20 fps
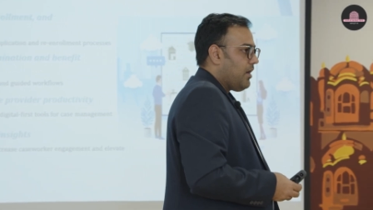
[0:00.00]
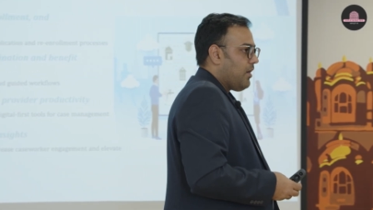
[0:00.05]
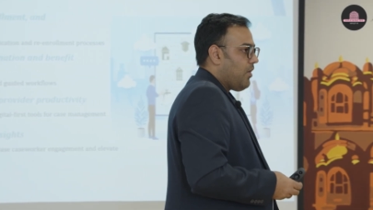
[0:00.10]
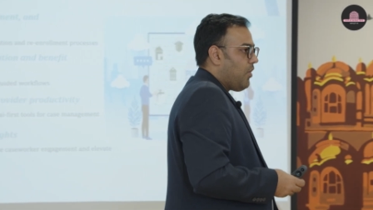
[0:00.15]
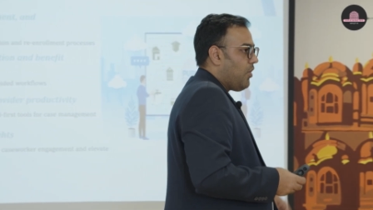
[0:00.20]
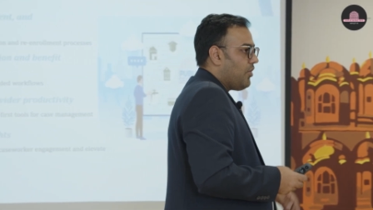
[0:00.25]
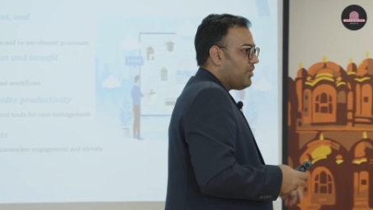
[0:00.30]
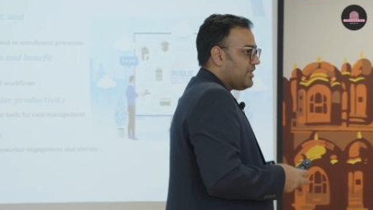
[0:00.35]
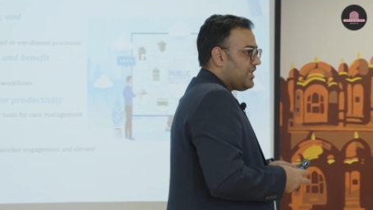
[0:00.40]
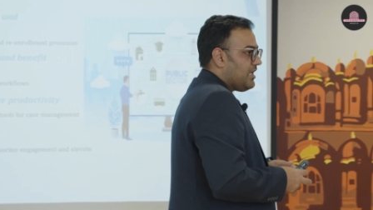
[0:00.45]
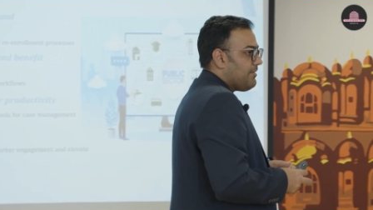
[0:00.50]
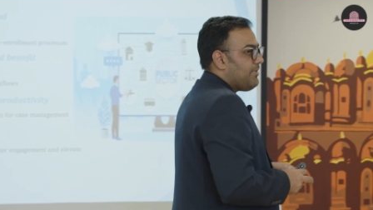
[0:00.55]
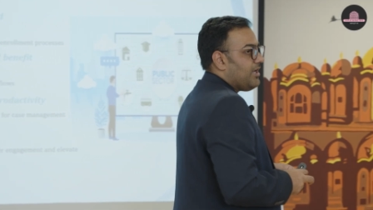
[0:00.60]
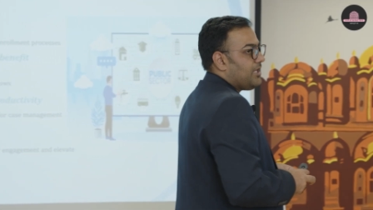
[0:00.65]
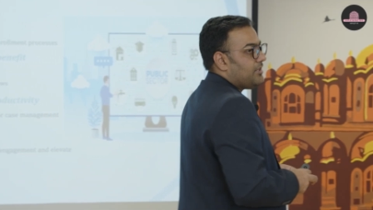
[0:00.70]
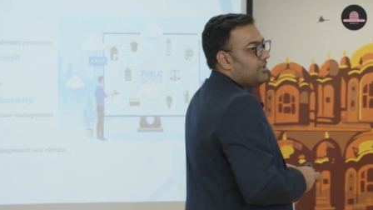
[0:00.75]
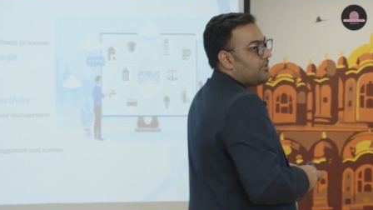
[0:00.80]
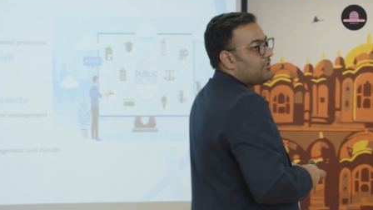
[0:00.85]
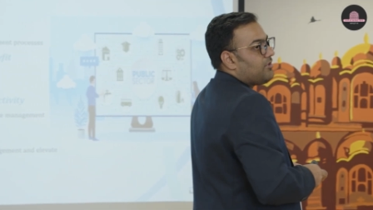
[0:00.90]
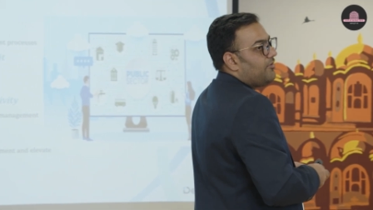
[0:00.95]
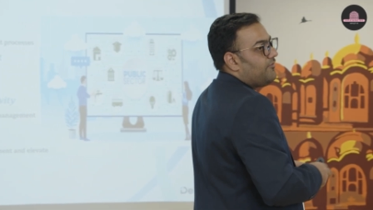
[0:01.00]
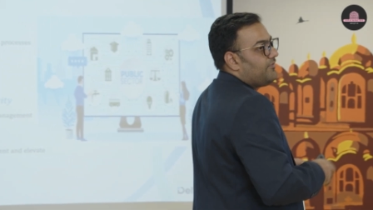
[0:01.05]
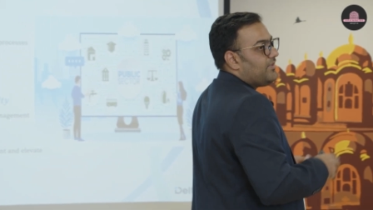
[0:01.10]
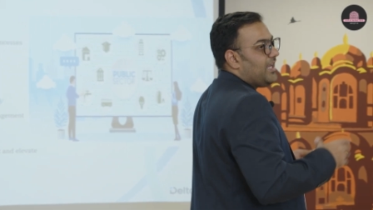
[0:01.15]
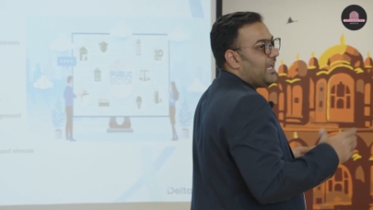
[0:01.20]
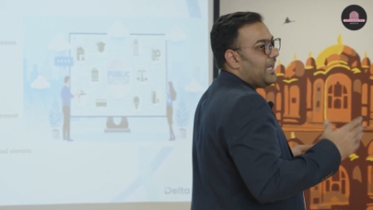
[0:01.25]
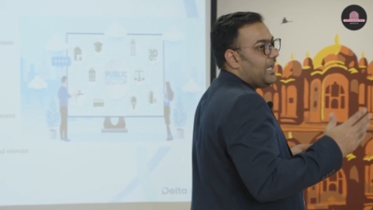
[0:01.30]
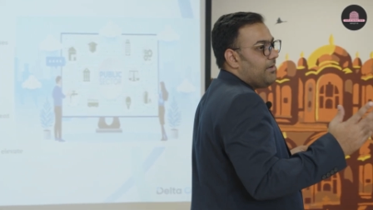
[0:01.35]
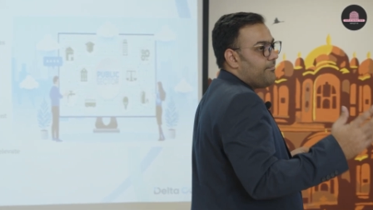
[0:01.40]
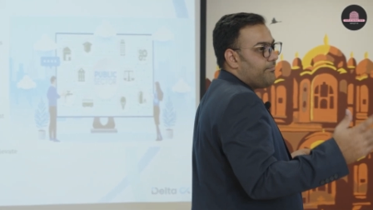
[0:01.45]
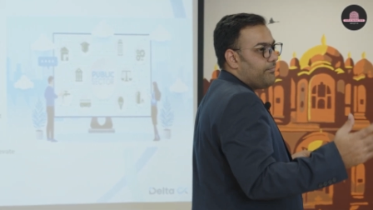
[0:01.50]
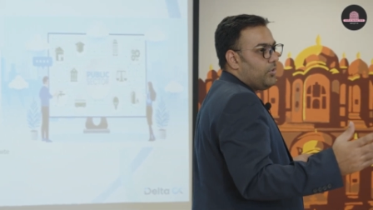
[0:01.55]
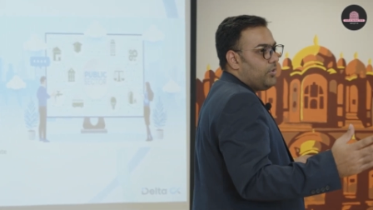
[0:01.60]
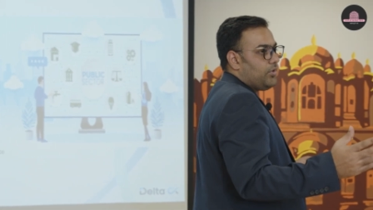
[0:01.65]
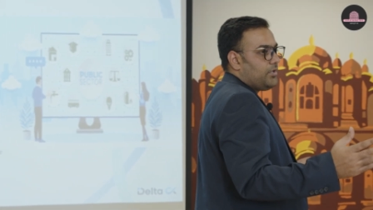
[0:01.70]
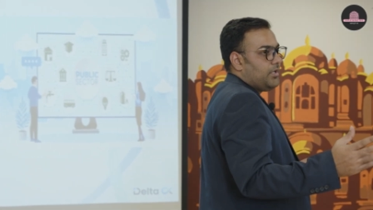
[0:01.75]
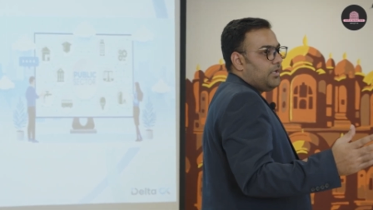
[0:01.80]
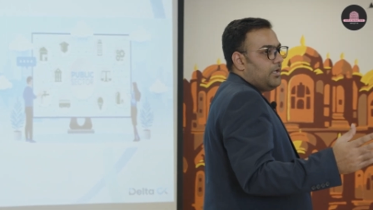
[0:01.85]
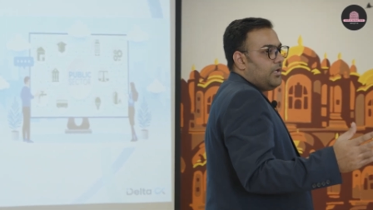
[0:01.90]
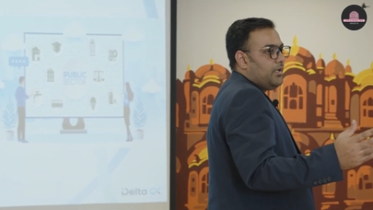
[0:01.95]
on the basis of the
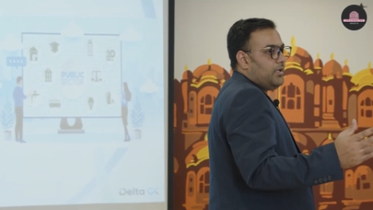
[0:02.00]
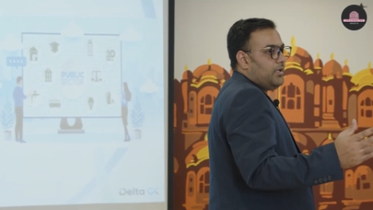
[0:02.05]
input